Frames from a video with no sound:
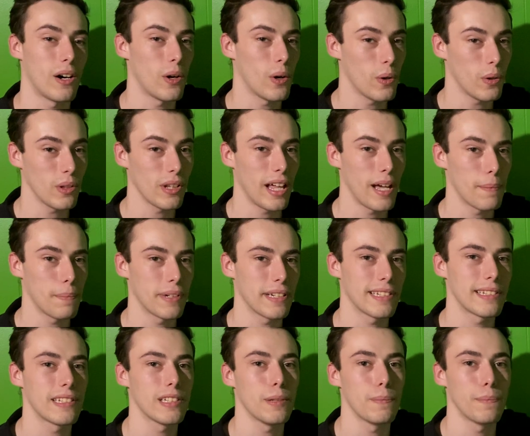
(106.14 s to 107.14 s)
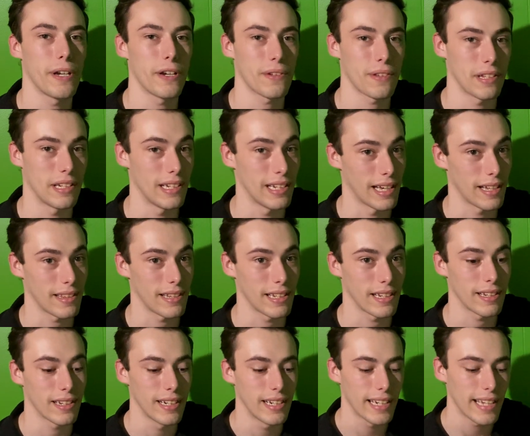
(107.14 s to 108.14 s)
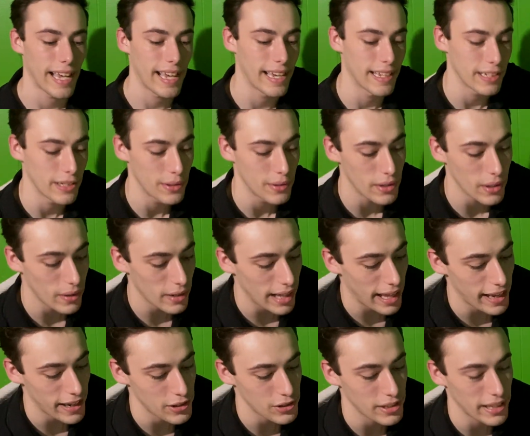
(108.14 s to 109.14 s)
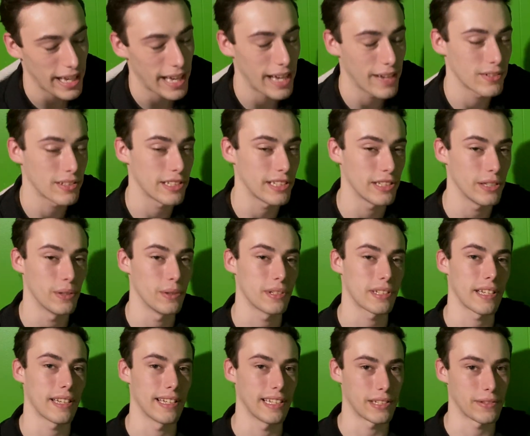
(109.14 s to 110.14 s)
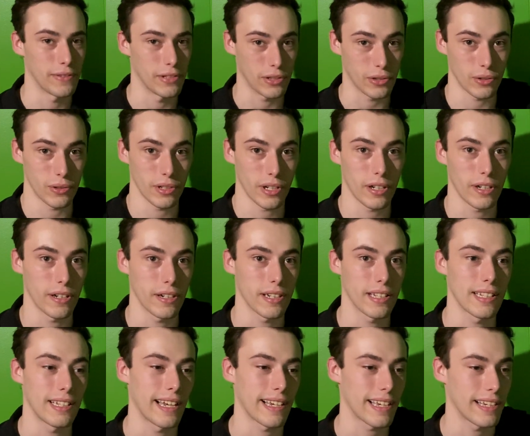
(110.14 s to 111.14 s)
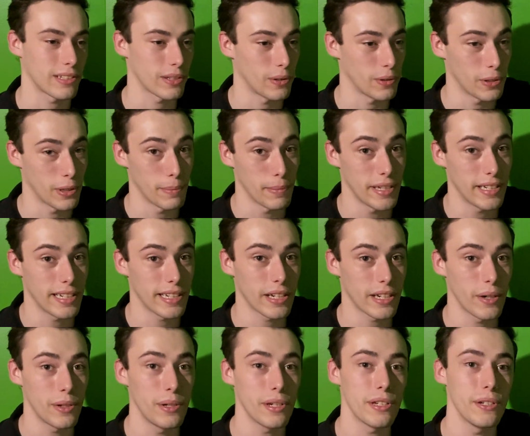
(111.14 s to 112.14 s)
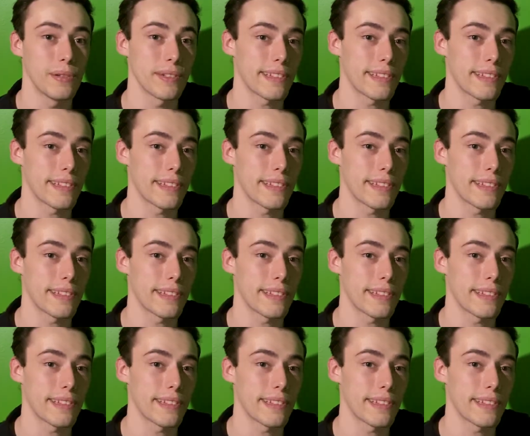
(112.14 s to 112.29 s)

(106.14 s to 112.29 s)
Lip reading: a whole lot, but it's still better than nothing, and you don't actually have to use this physical card. Like I told you a minute ago, you can